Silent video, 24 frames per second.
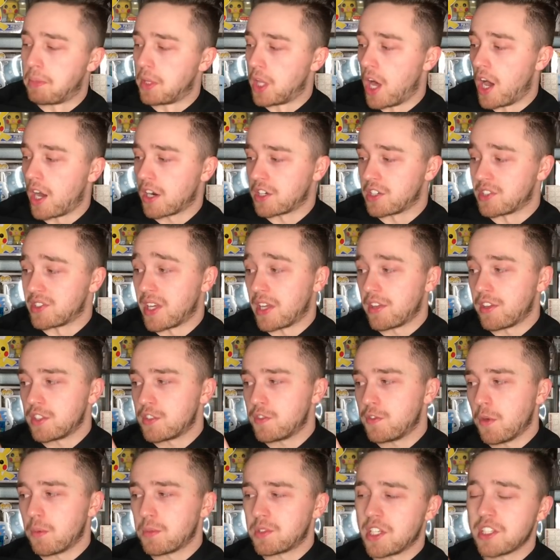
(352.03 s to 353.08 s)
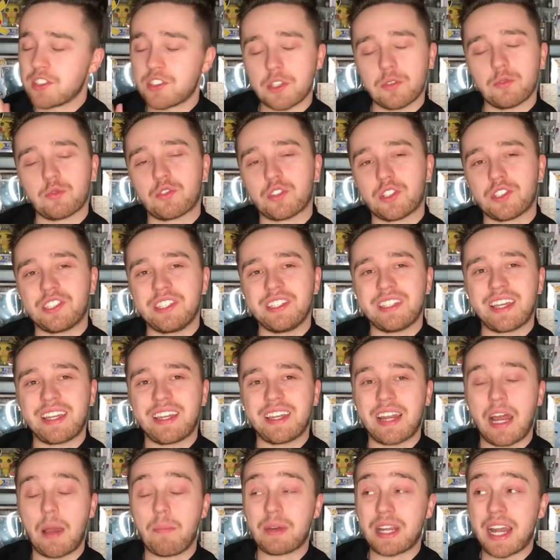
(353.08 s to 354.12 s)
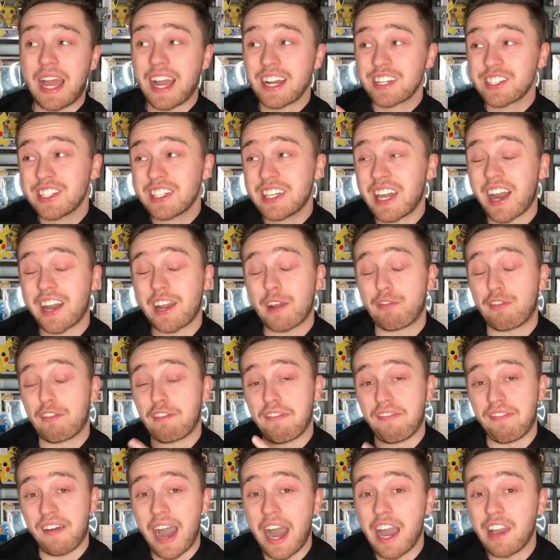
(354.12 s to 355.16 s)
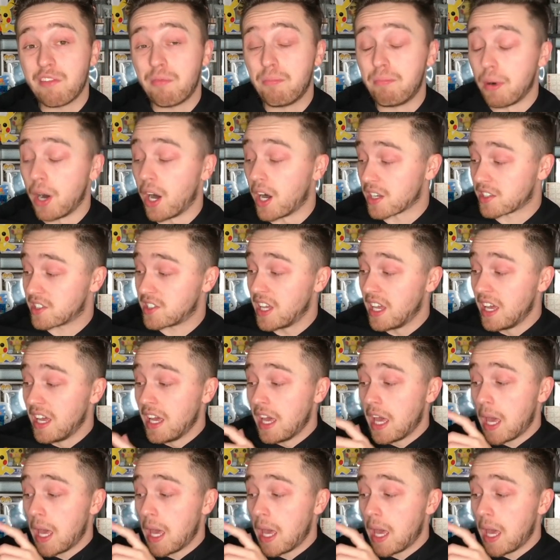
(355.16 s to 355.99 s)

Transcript: Blockers. Now this film, it says it was $13.99, but I actually got it for $5.